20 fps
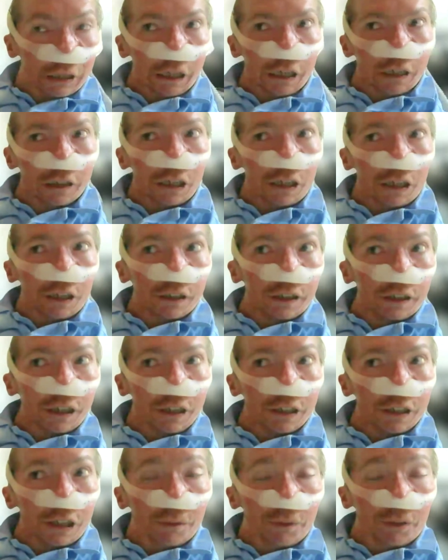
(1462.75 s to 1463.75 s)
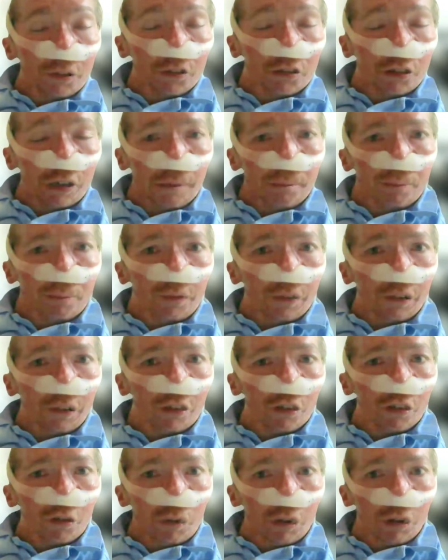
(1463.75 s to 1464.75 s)
lovely chap,
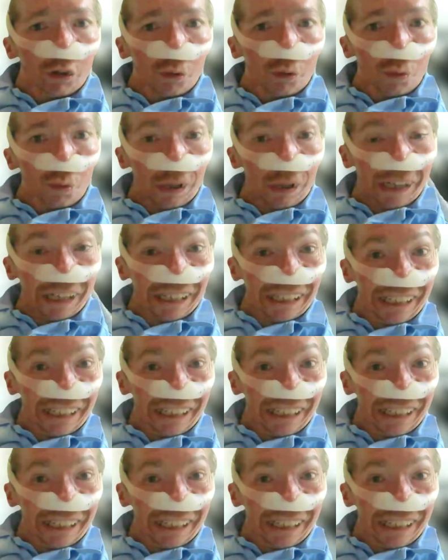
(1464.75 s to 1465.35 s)
Professor Russell